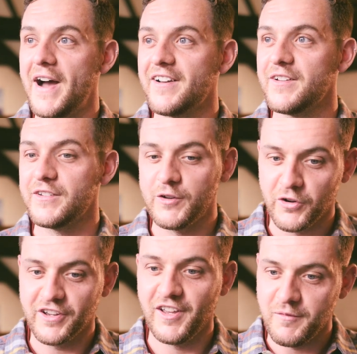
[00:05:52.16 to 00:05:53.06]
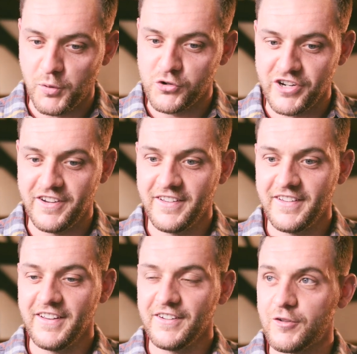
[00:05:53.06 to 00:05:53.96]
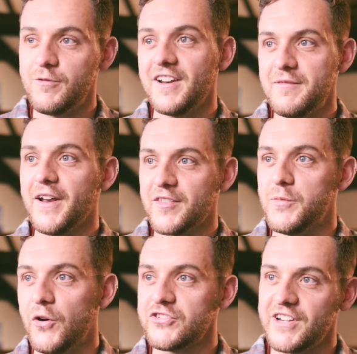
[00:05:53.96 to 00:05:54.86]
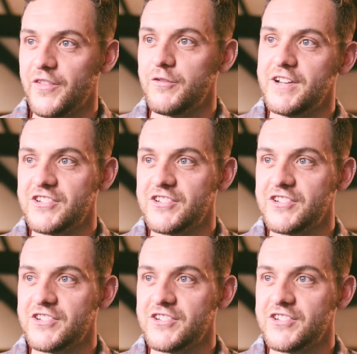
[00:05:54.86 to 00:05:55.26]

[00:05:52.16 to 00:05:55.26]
back. You want to keep pushing to really make the most out of the